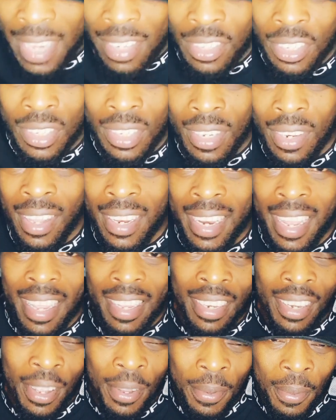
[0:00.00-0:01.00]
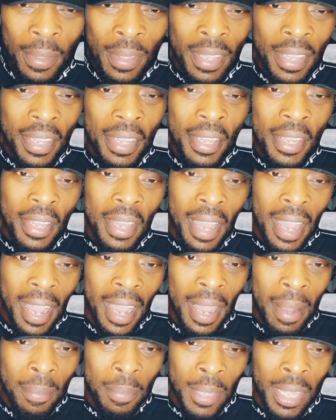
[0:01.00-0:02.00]
head, just like that,
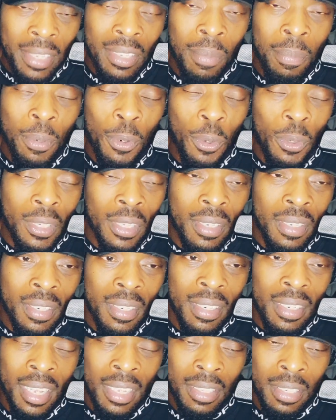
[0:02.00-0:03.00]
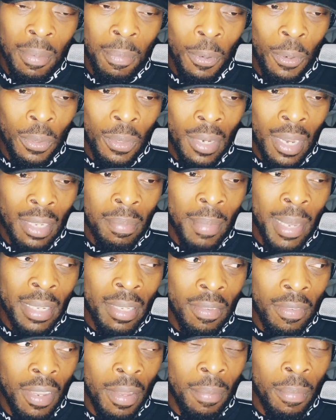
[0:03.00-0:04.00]
That's important. That's
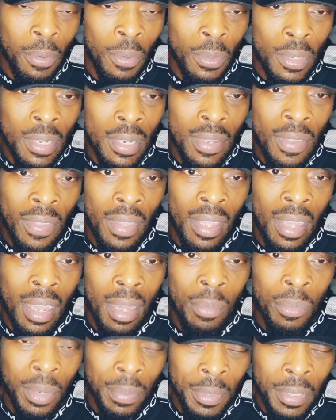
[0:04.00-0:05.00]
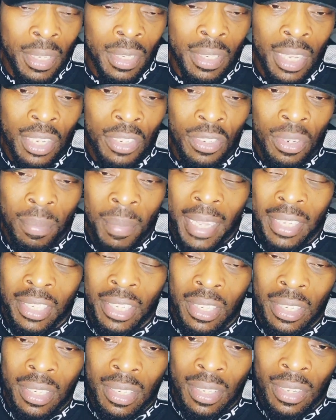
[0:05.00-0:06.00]
massively important. Representation
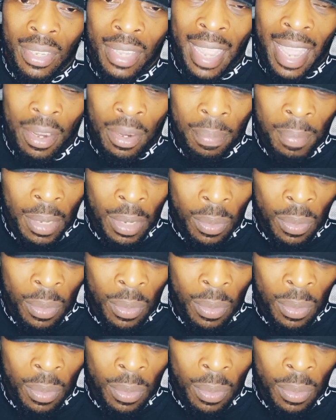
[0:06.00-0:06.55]
matters. You cannot